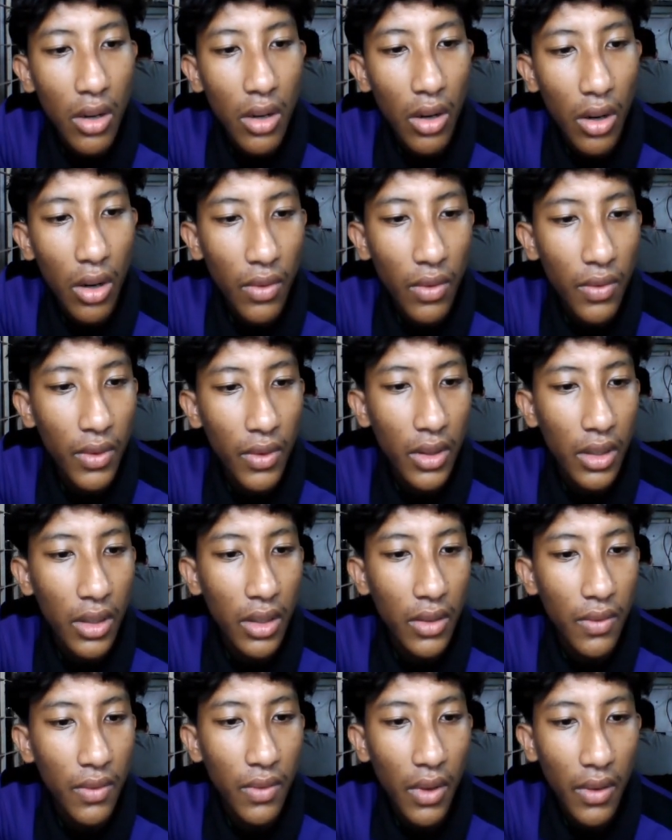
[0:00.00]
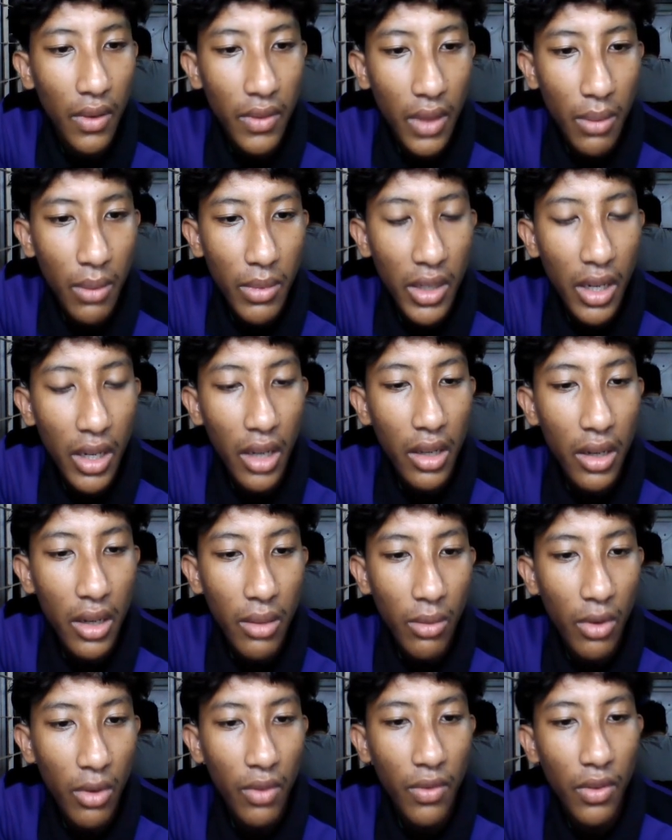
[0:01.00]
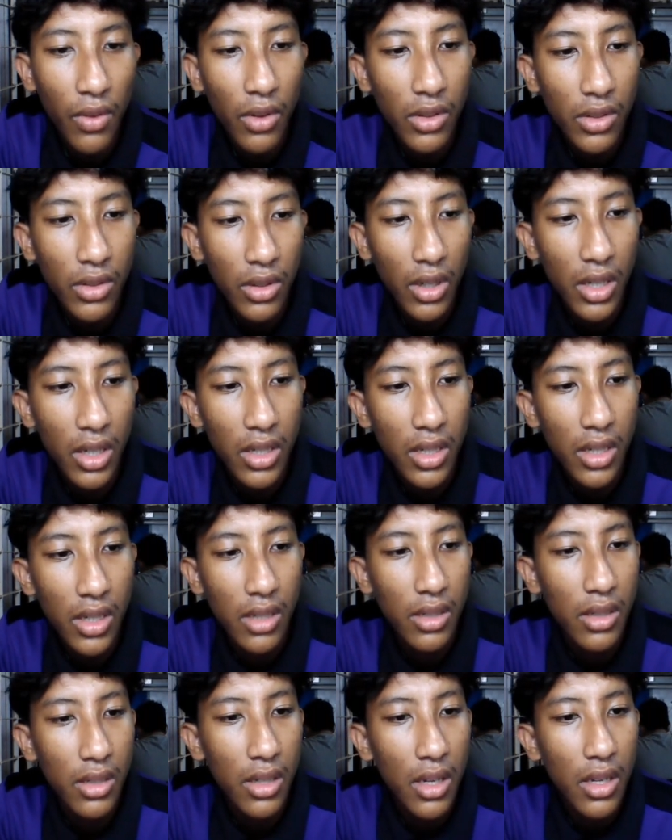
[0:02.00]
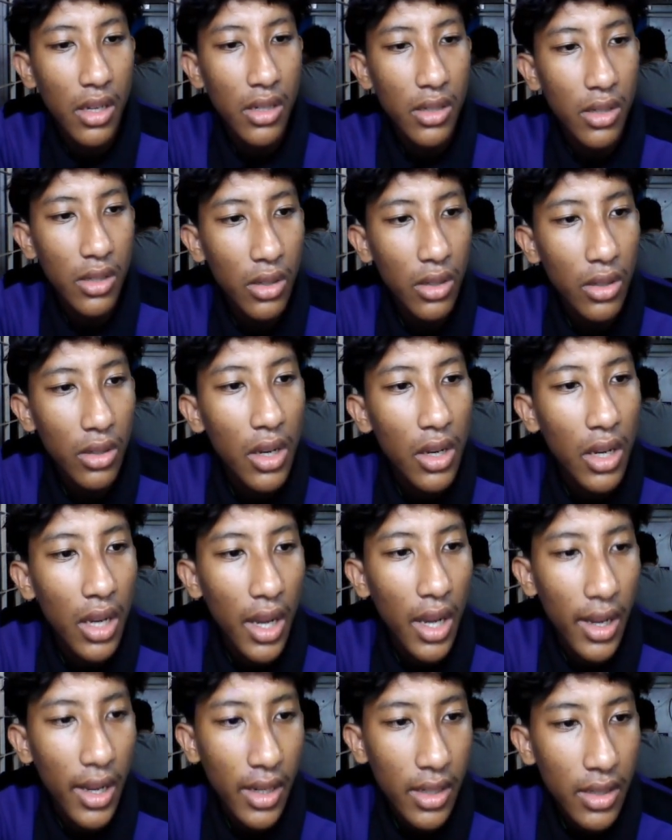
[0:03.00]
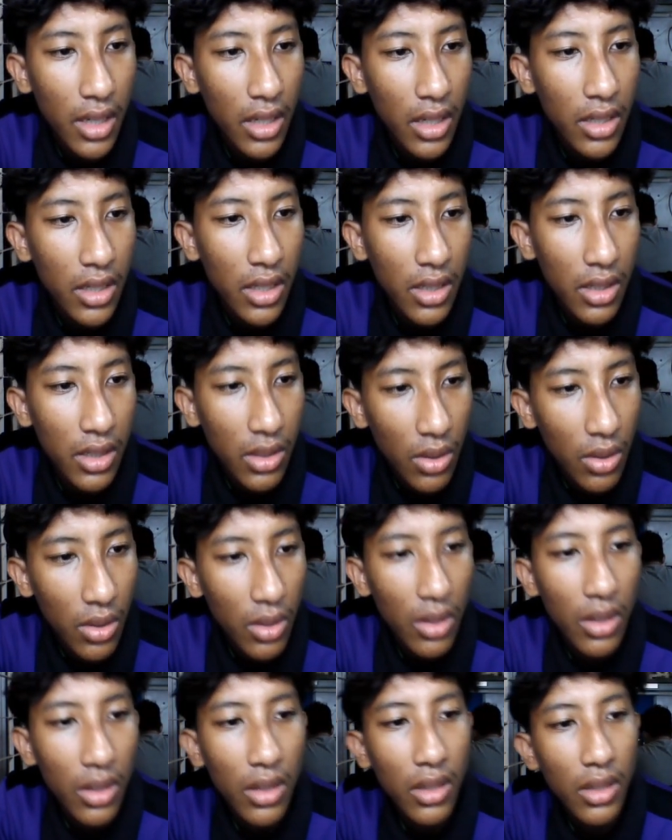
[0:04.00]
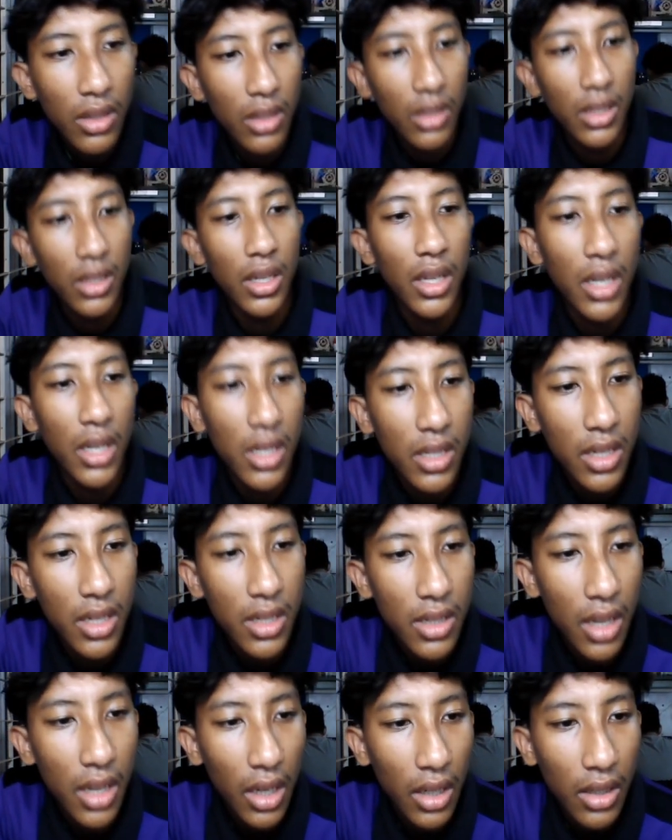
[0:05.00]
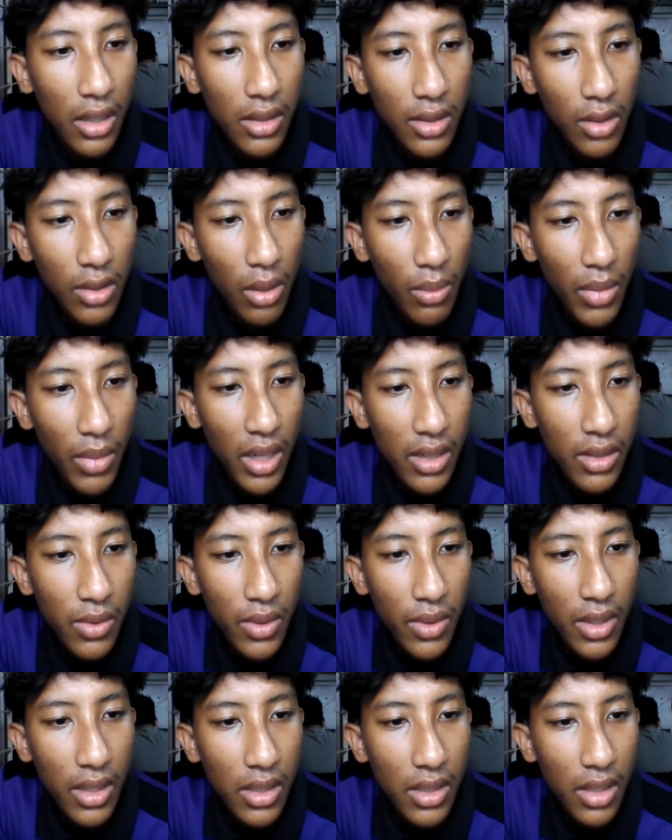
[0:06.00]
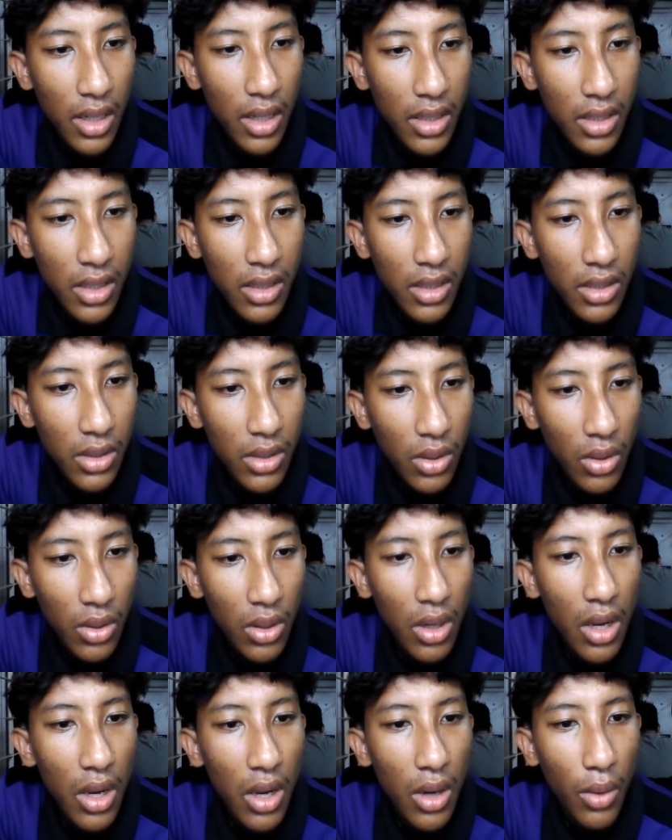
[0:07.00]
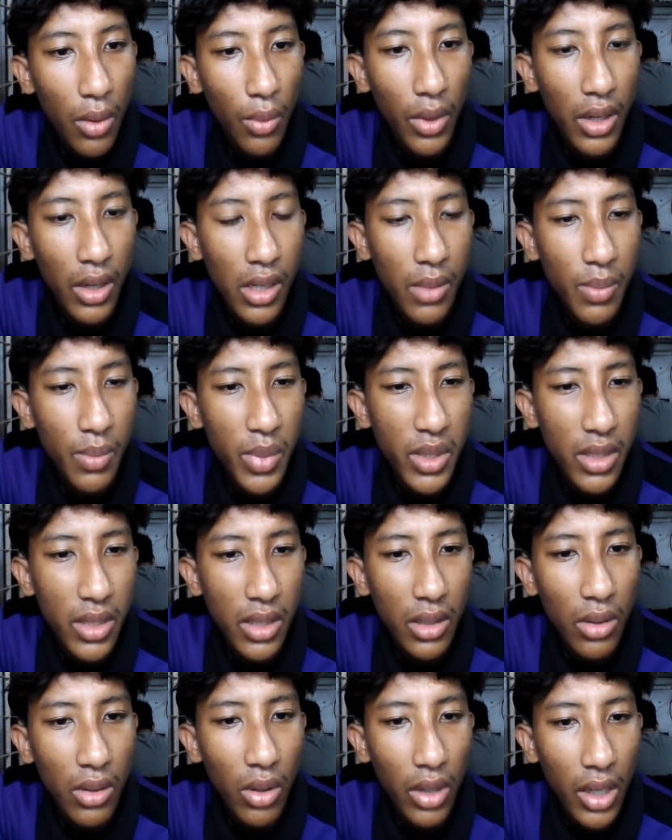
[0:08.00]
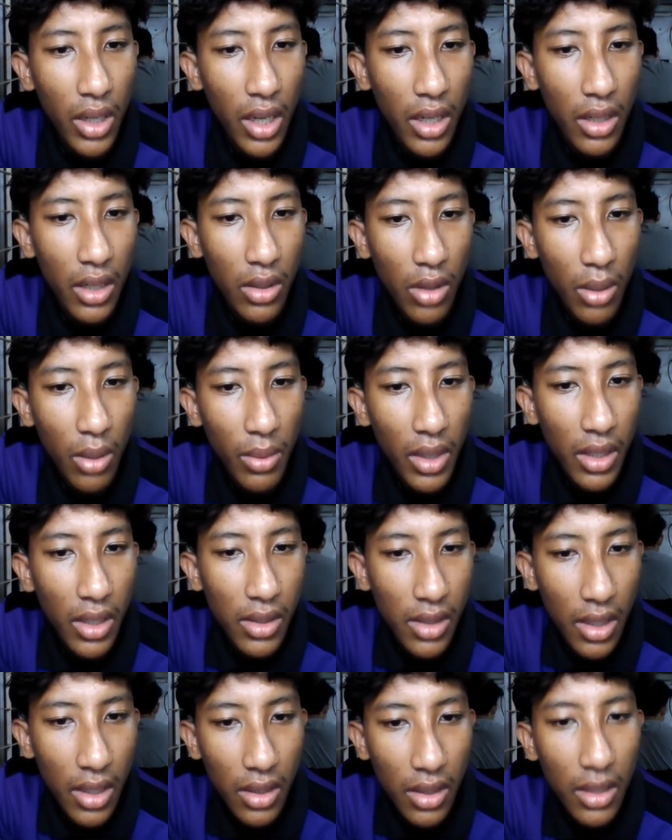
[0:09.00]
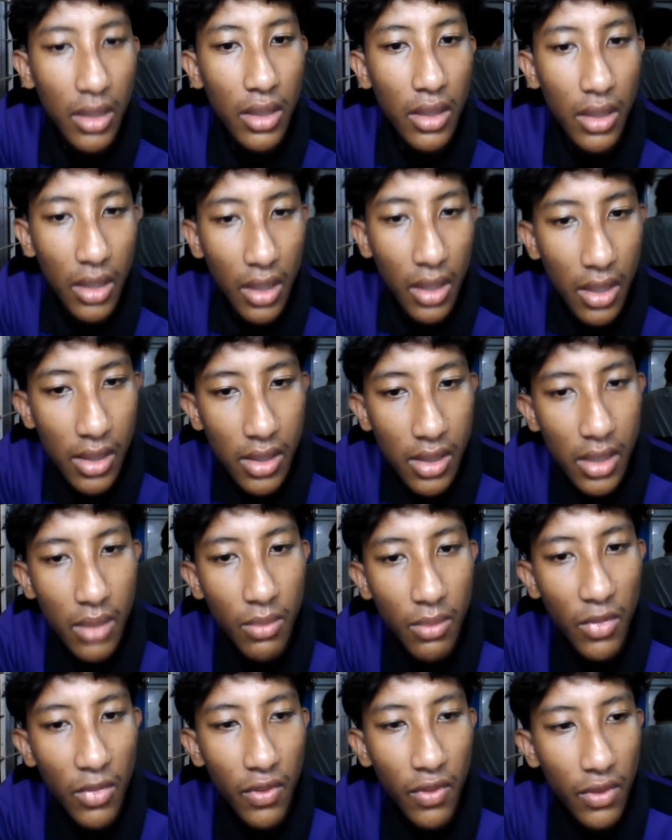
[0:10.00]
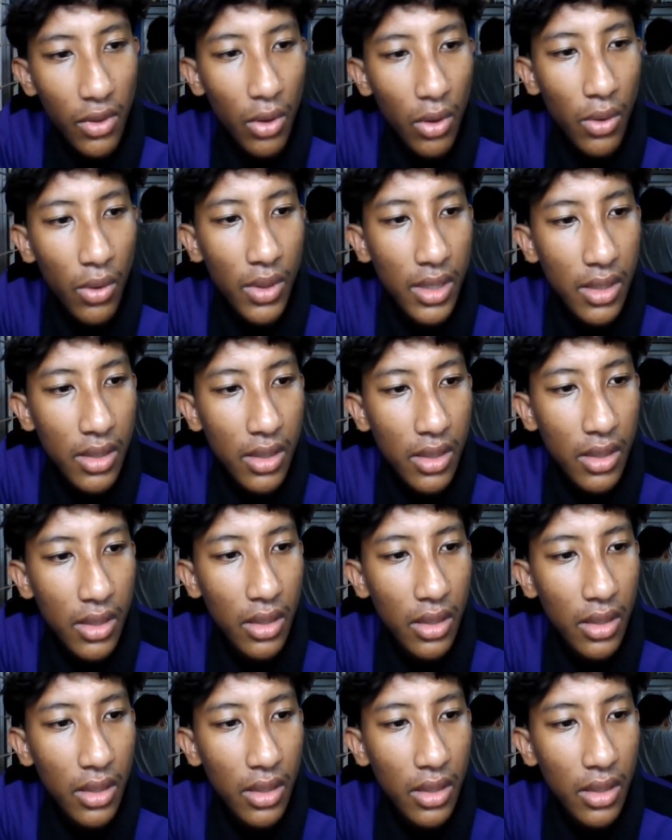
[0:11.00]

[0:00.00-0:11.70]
of a valve timing diagram of four-stroke engine. So at the suction stroke, the engine cycles commence with the suction stroke, where the piston located at the top dead center DDC move towards